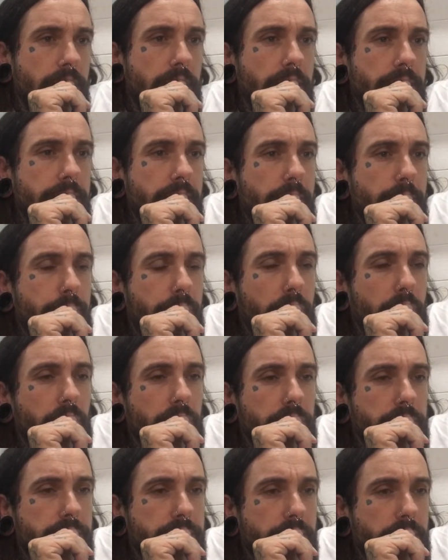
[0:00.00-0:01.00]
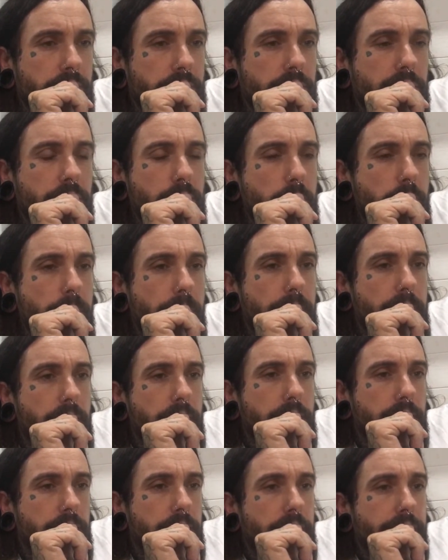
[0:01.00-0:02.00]
Yeah, Paul. So,
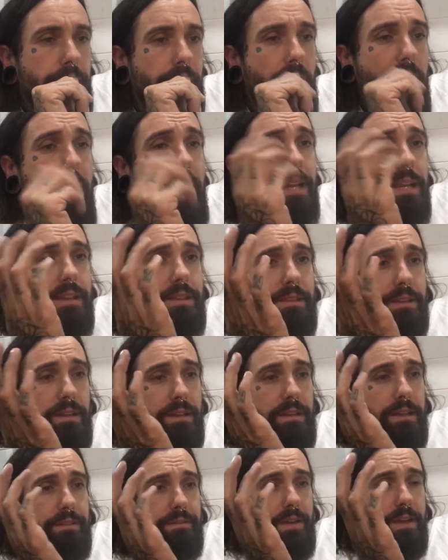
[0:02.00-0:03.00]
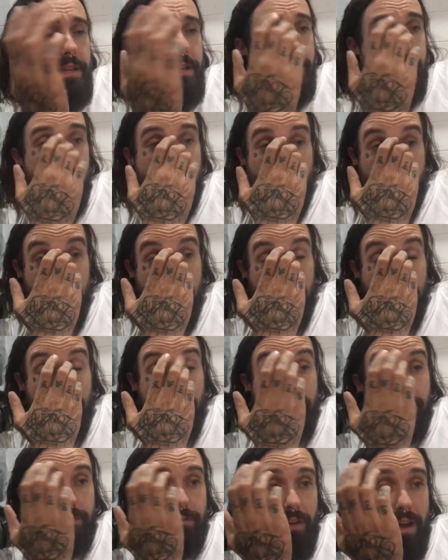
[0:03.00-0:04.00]
if anything, I think
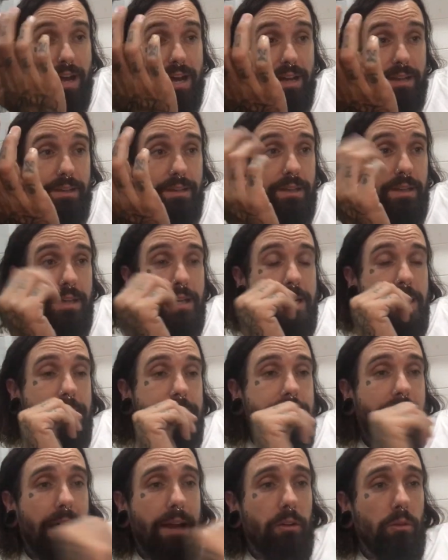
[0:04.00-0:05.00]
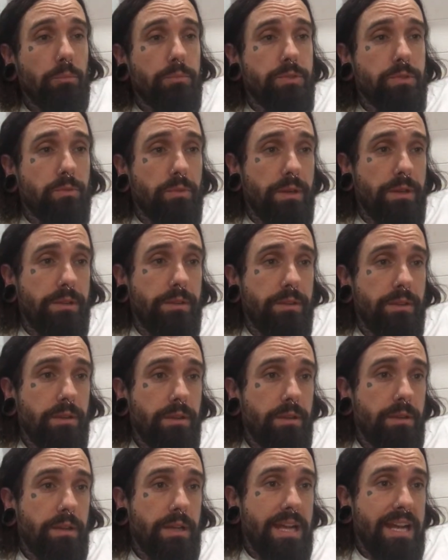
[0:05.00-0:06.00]
that the van has helped with
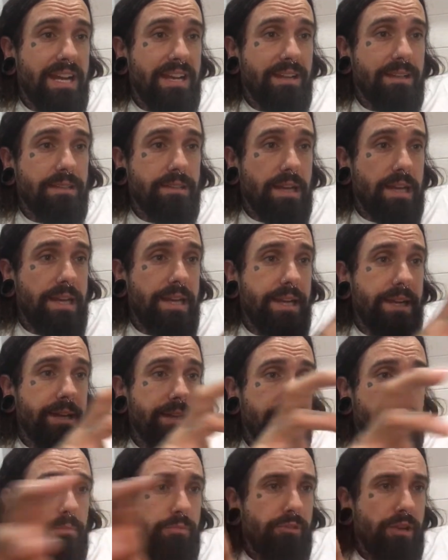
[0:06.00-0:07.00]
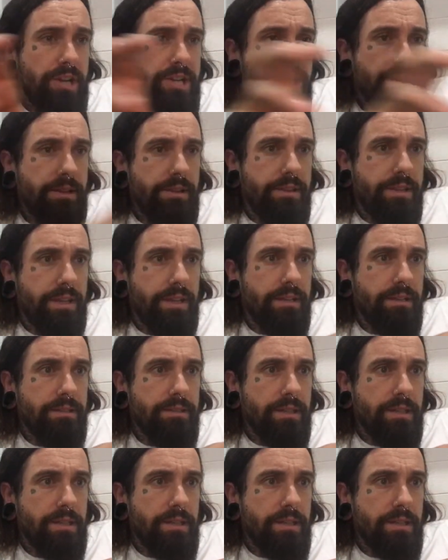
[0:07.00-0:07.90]
anxiety and depression and things,